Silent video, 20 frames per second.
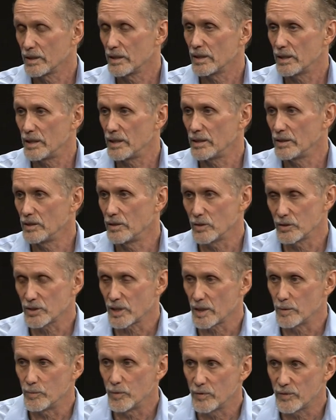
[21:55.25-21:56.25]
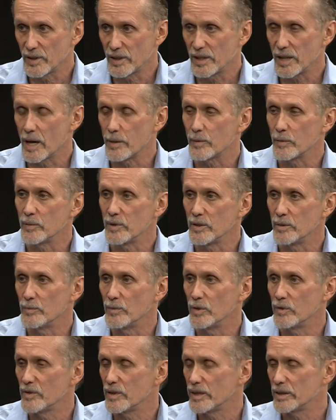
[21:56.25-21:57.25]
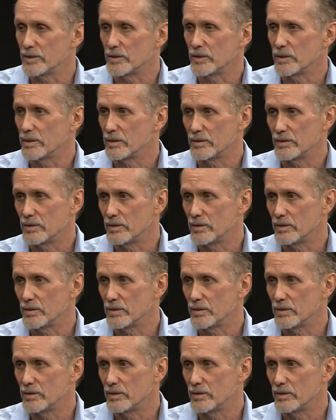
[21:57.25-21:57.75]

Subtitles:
He knows how to move the camera, when to move it, and